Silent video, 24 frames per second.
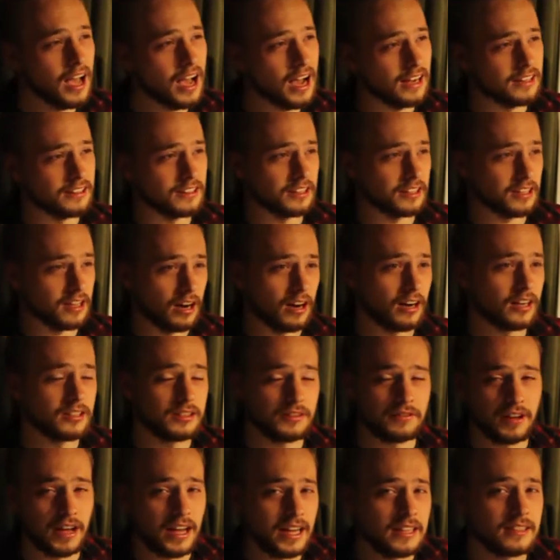and I kind
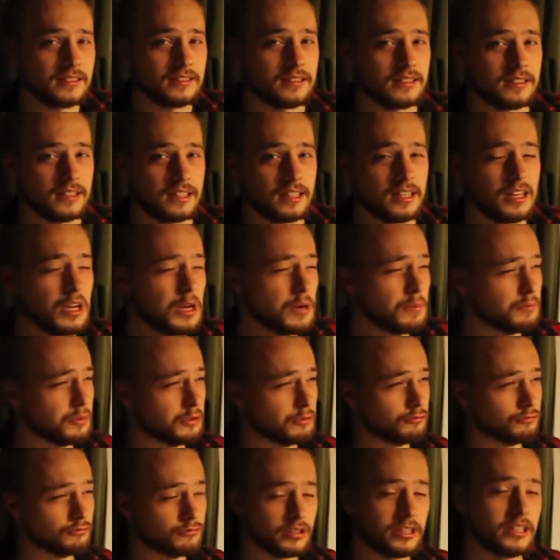of hated it,
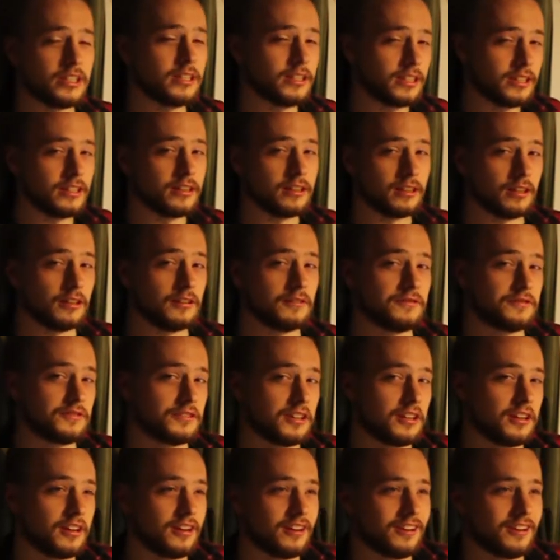but really loved